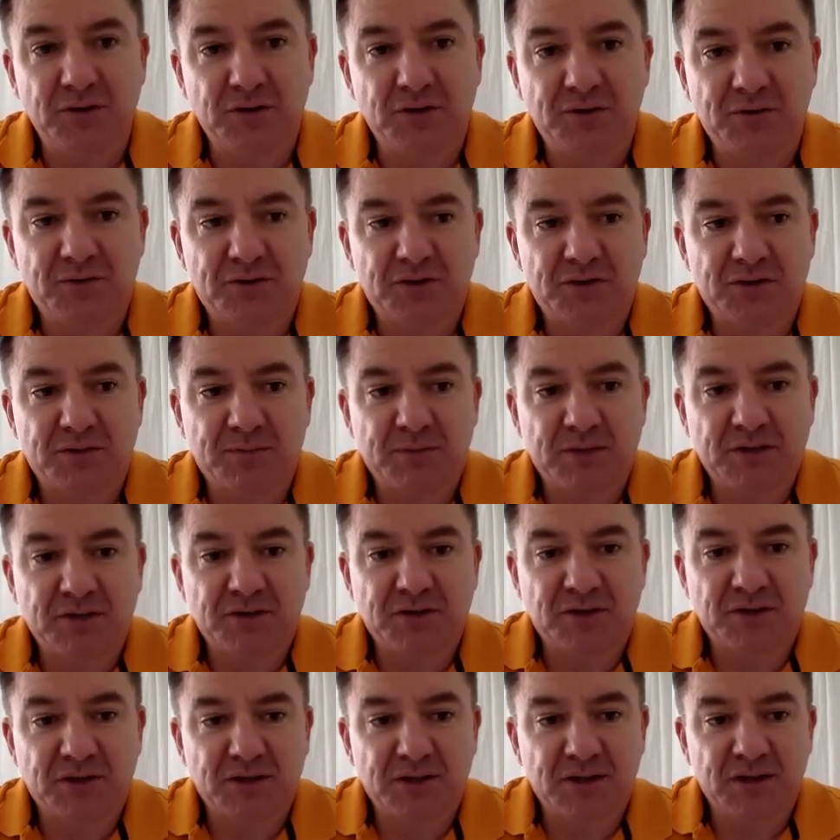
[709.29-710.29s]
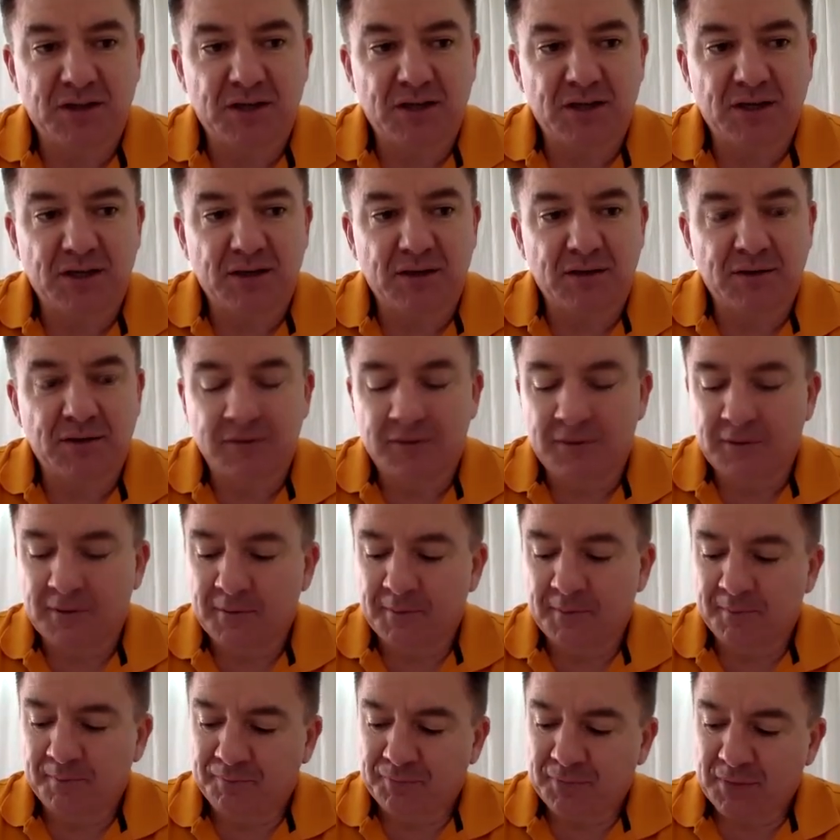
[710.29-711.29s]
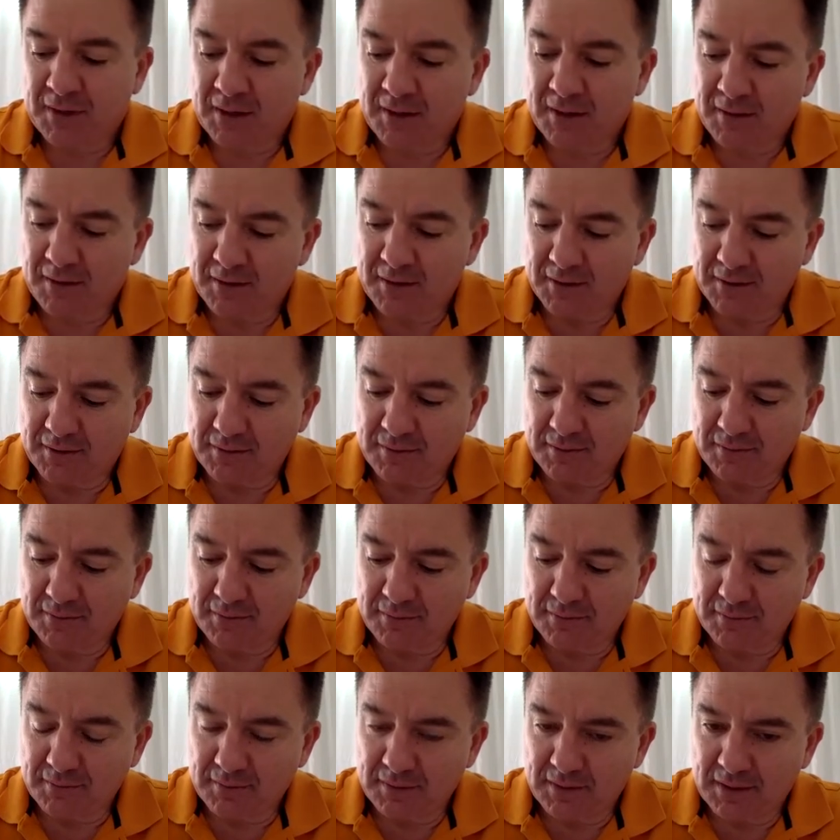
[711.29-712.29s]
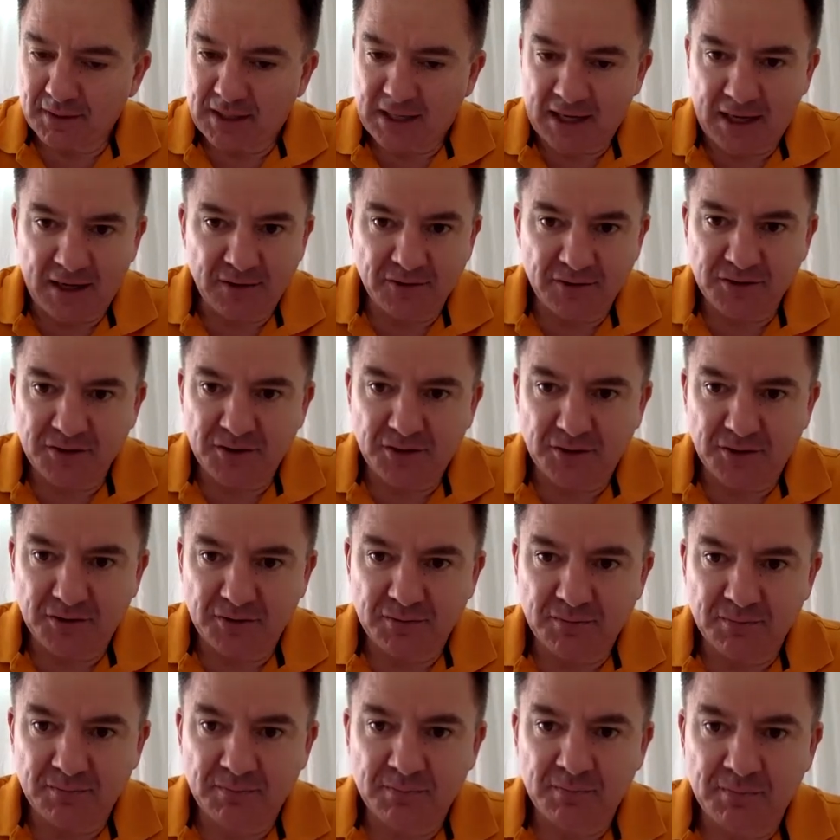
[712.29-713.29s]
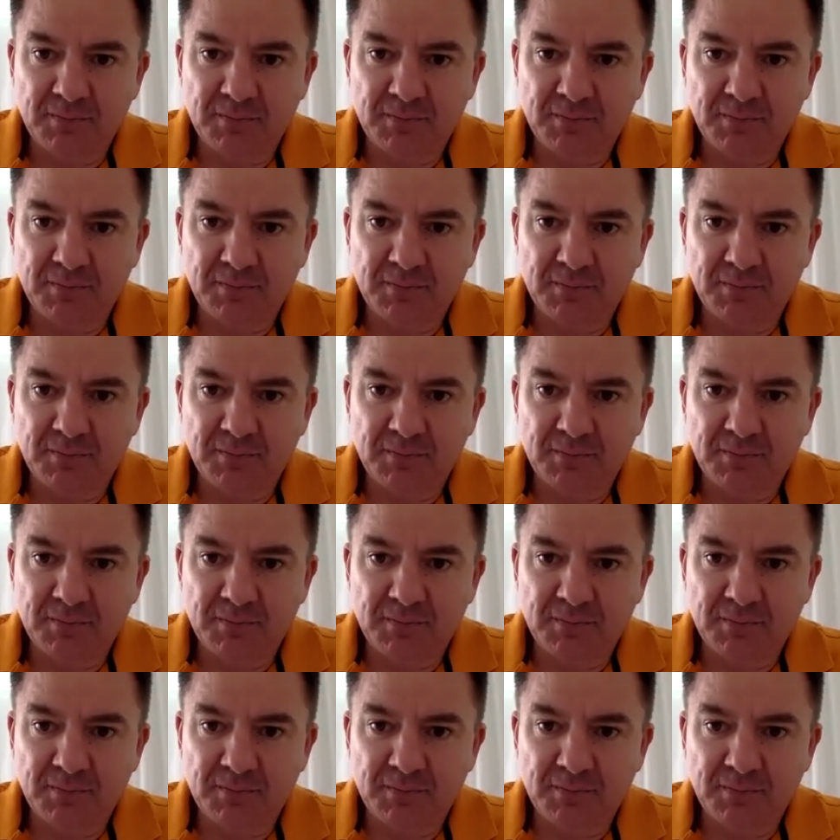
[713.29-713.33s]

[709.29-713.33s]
you've just mentioned that there that count to you.